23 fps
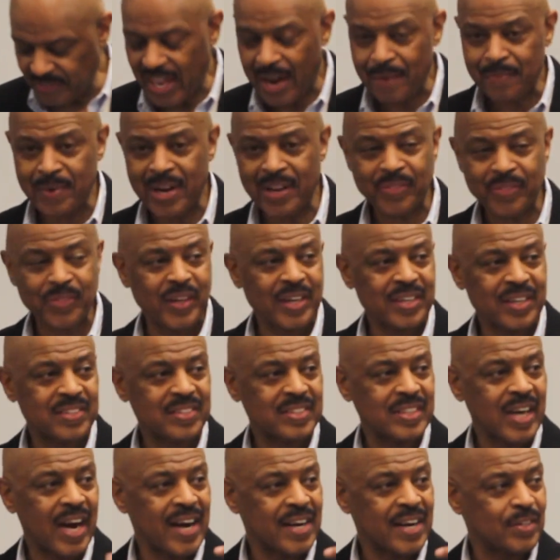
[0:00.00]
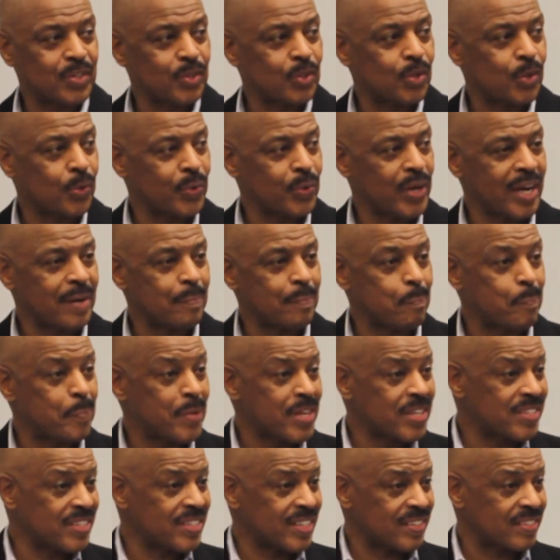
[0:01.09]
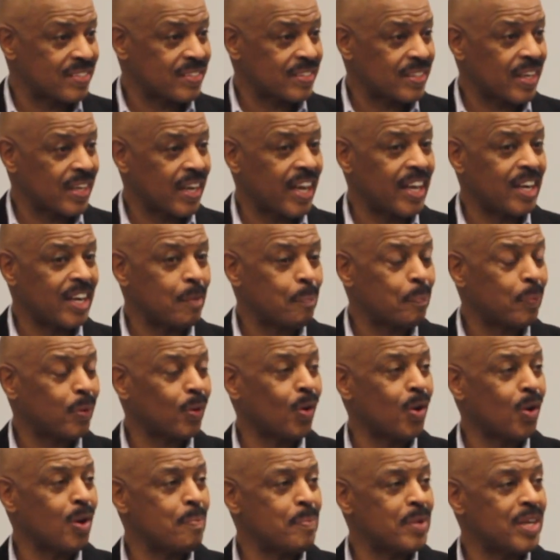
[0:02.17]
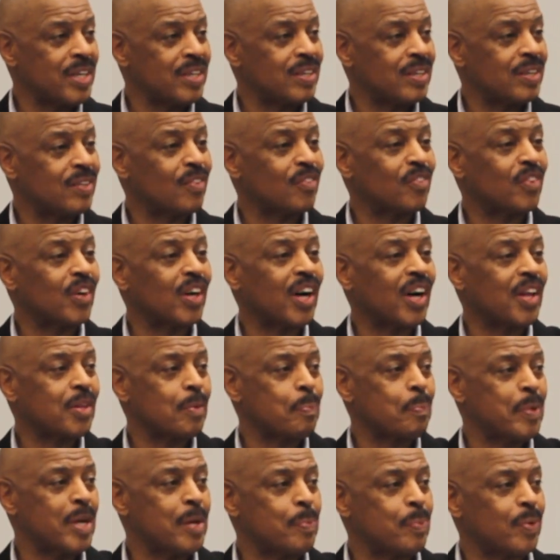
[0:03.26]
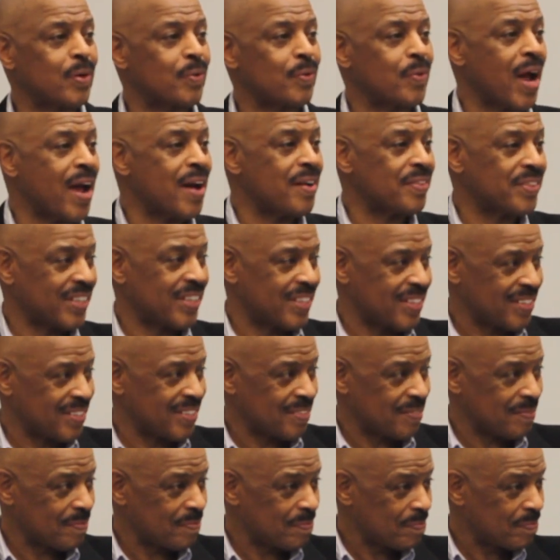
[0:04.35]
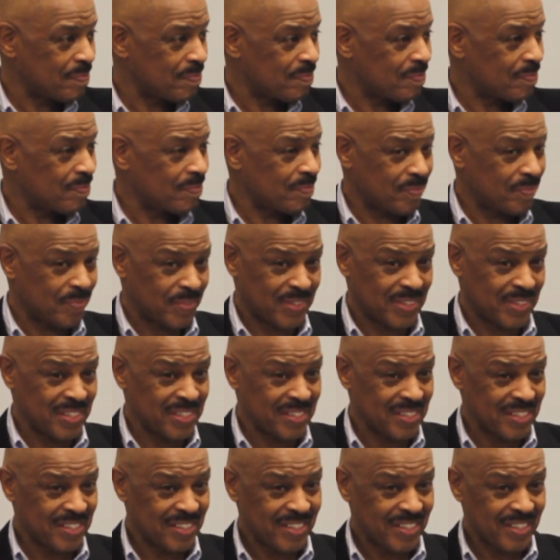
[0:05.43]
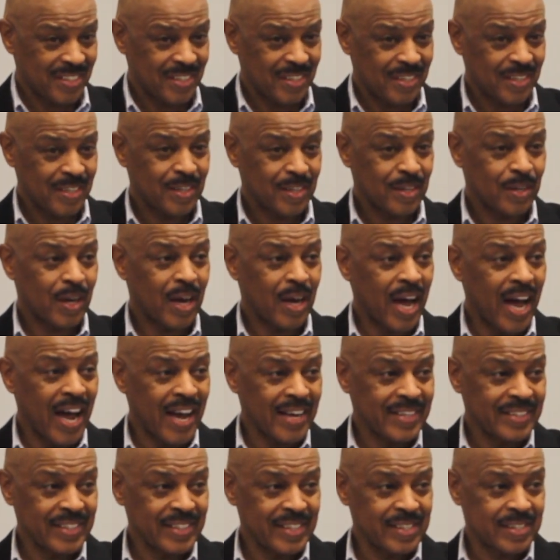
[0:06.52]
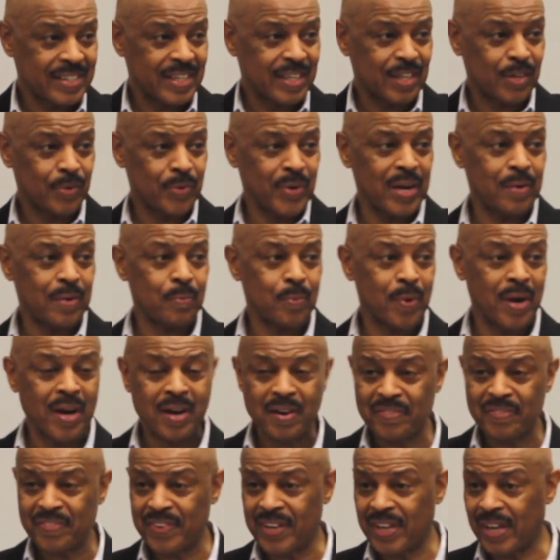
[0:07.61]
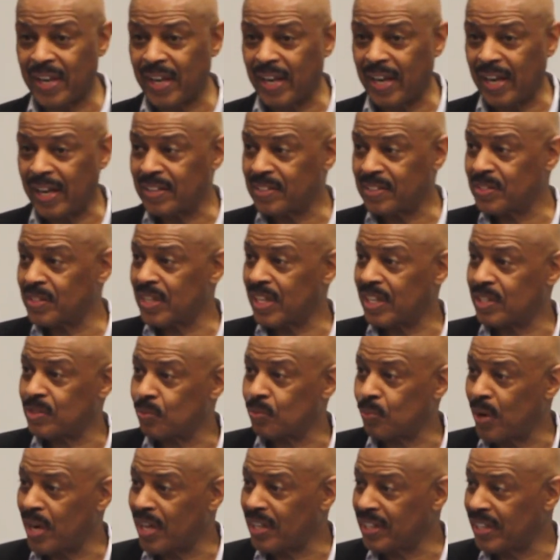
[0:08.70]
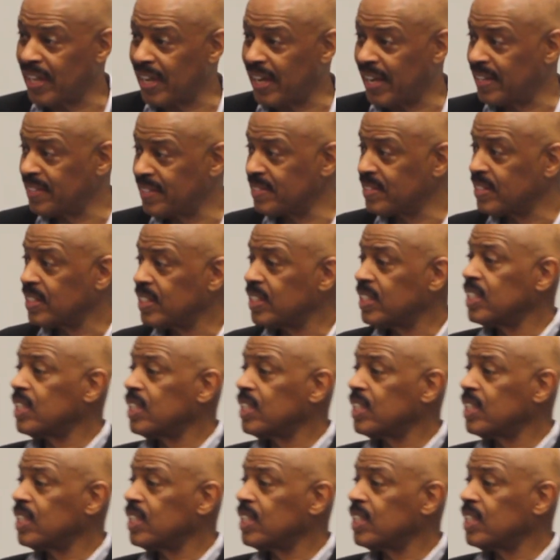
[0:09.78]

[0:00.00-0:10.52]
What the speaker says: that right there started to create business and employment for other people around her. See? Idea can create wealth as well as